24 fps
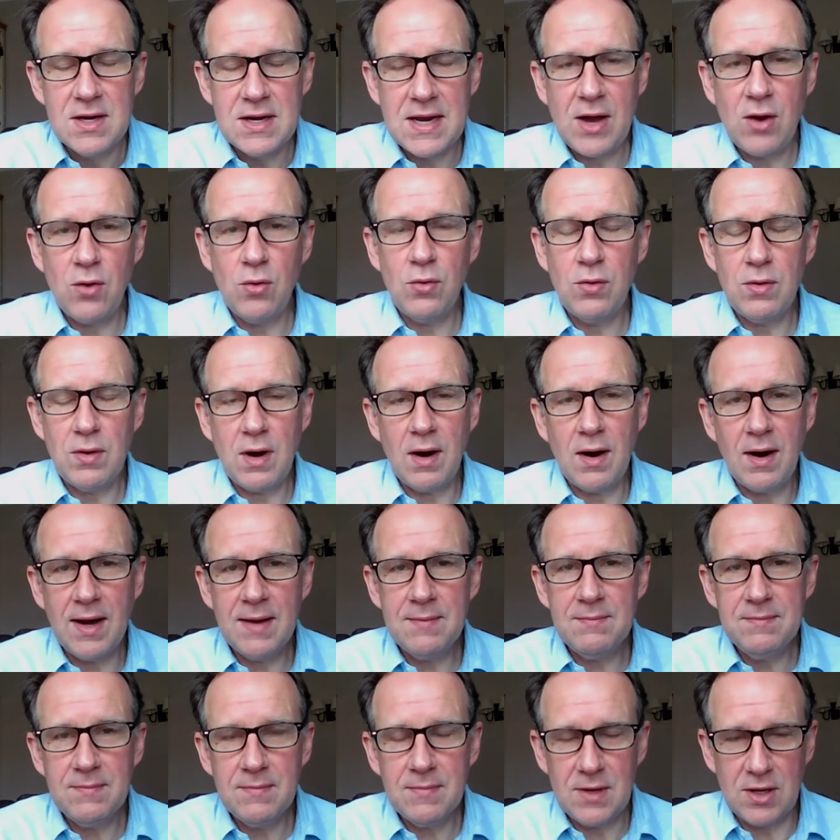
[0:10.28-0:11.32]
Now,
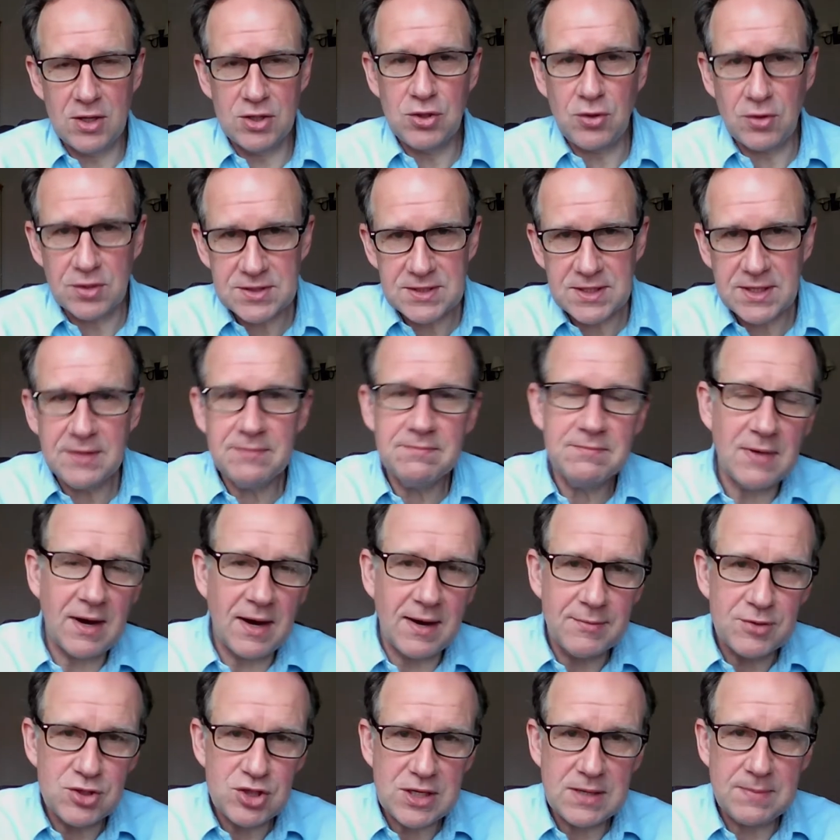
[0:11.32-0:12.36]
I'm a doctor,
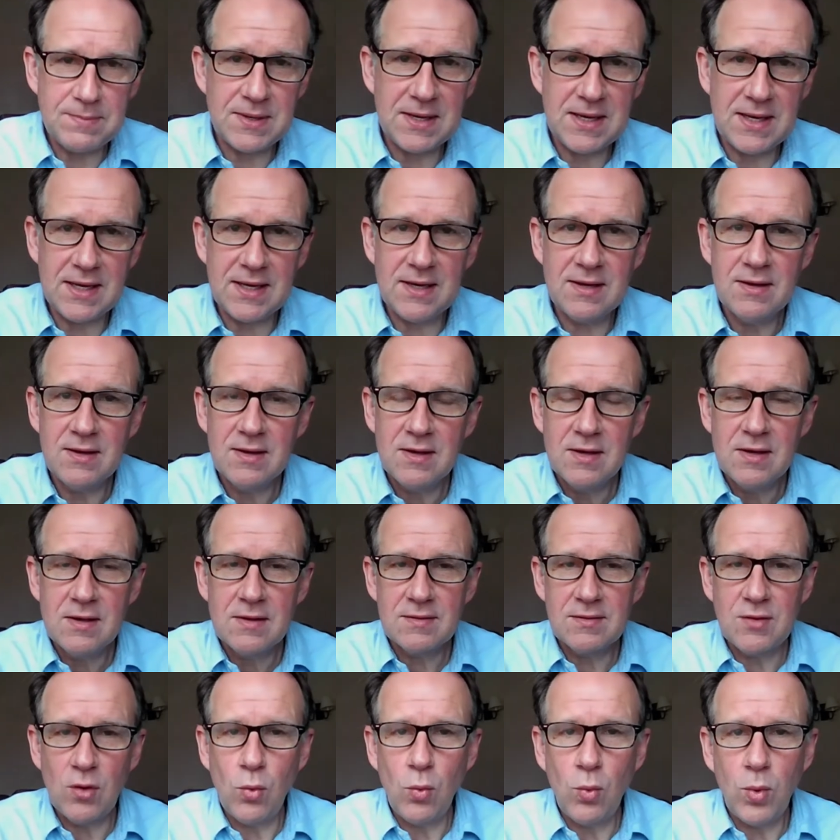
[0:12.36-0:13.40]
I'm a GP,
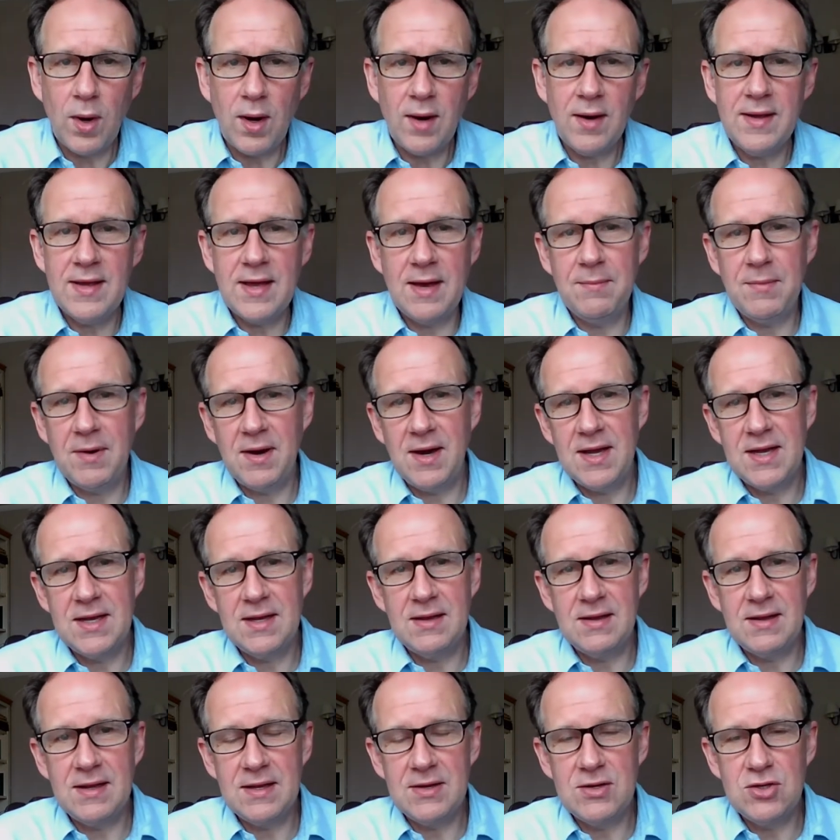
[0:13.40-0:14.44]
so why am
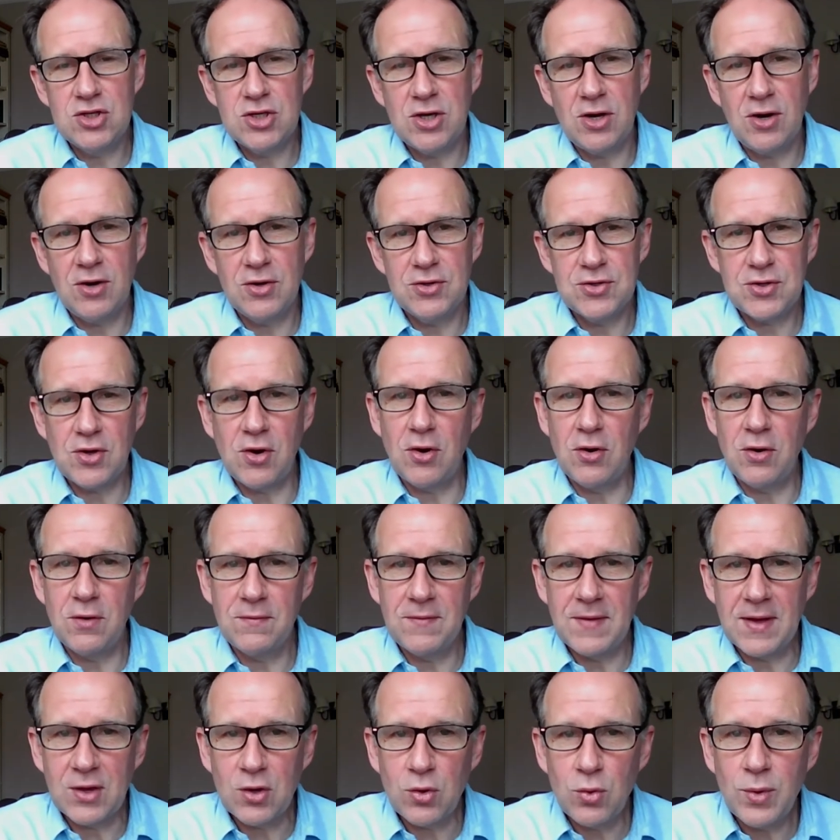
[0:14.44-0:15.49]
I in charge
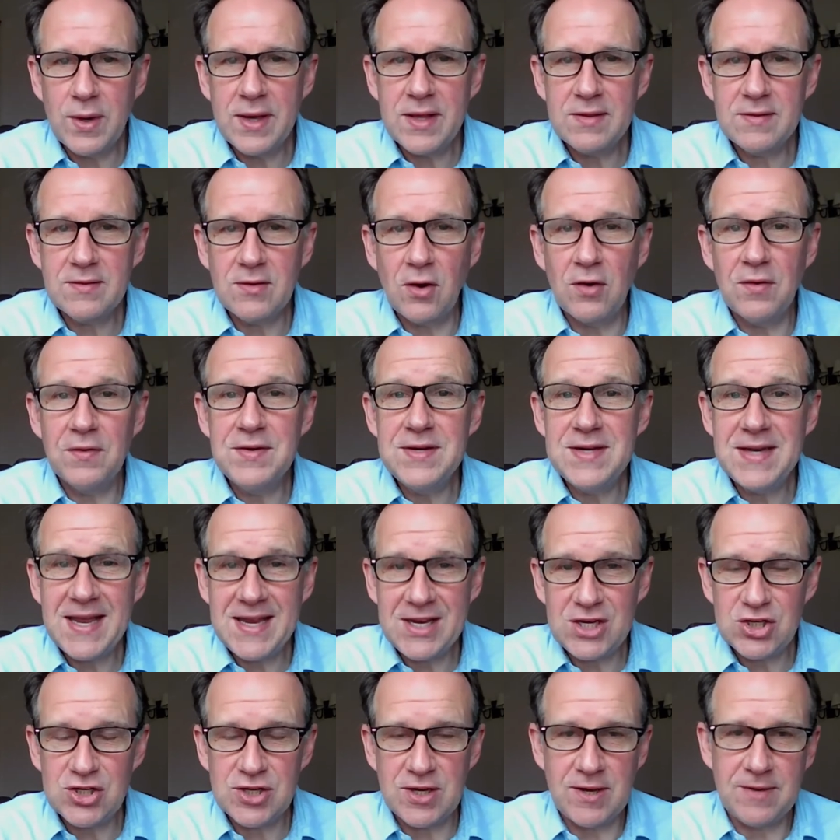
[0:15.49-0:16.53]
of a quiz on
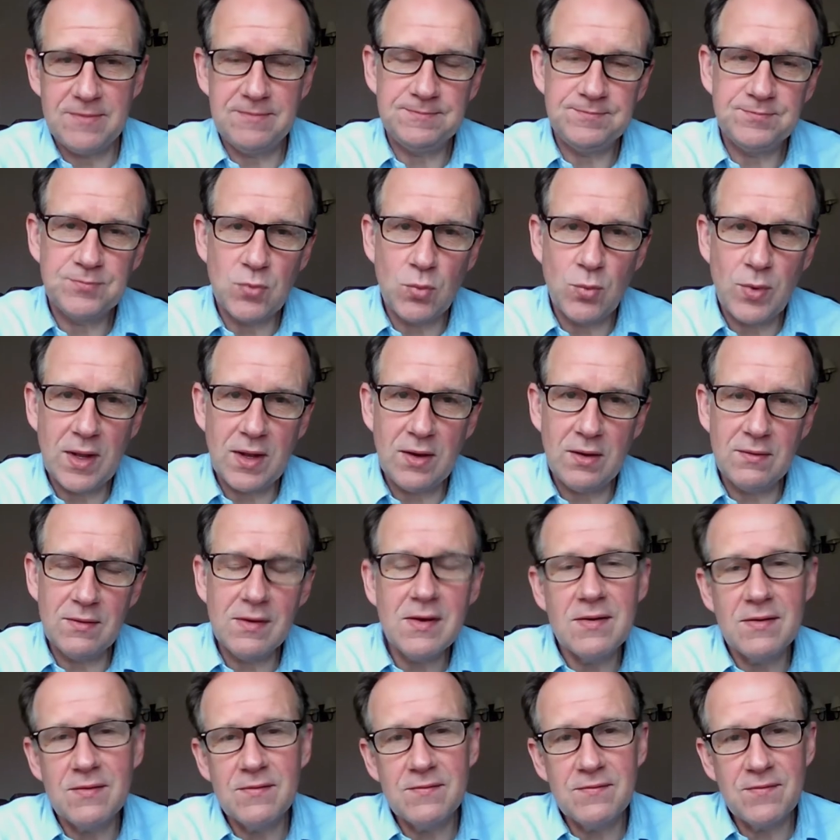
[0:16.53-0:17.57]
nature? Well,
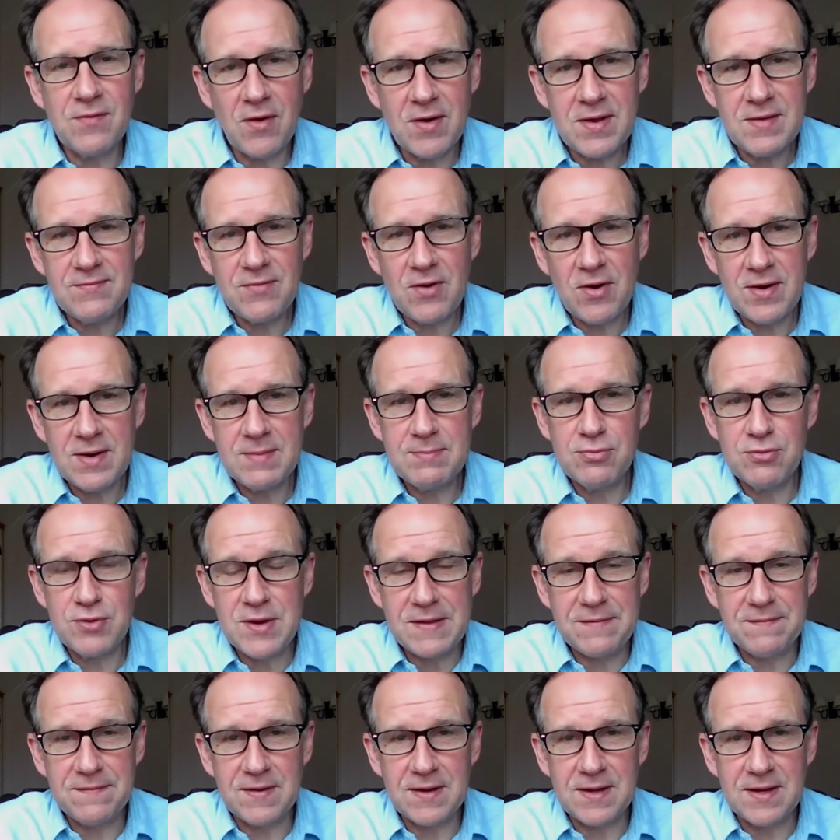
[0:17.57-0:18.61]
very, very
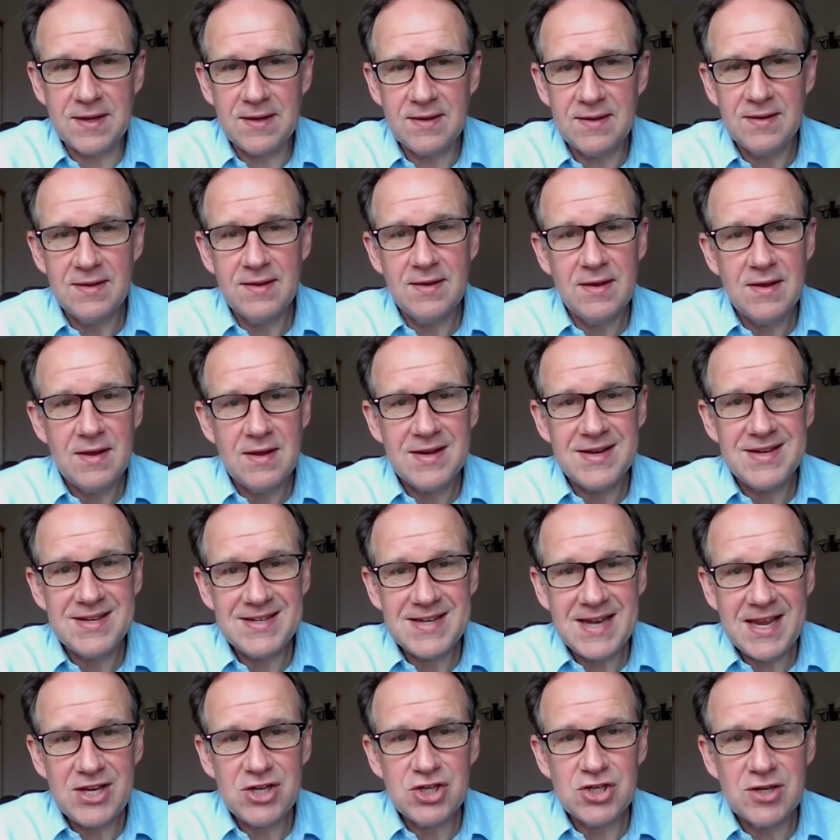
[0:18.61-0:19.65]
briefly,
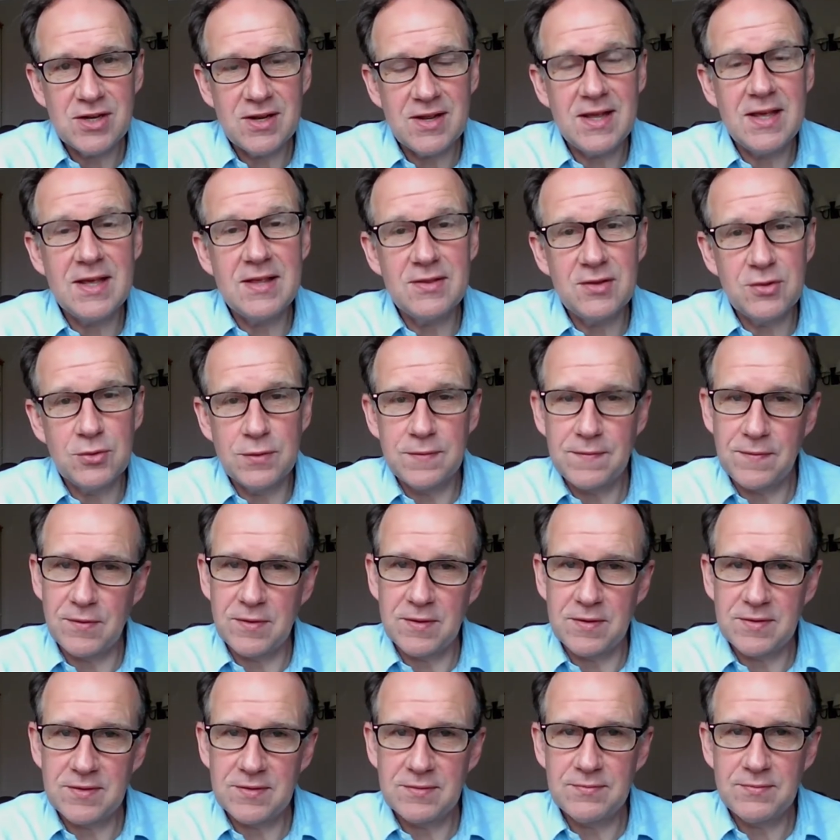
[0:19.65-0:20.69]
nature is good
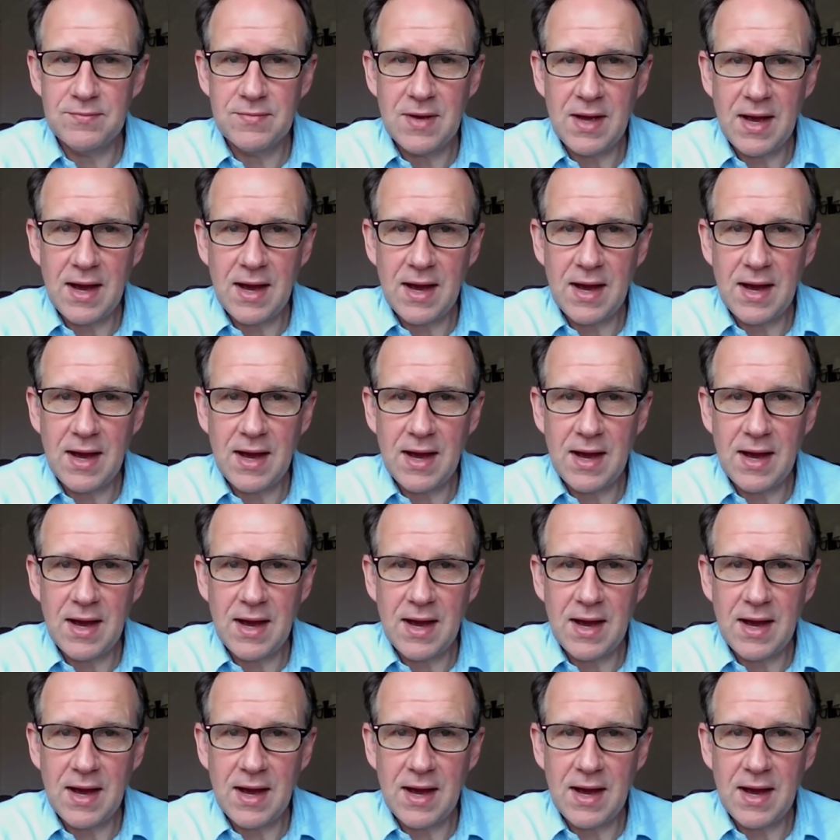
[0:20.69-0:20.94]
for us.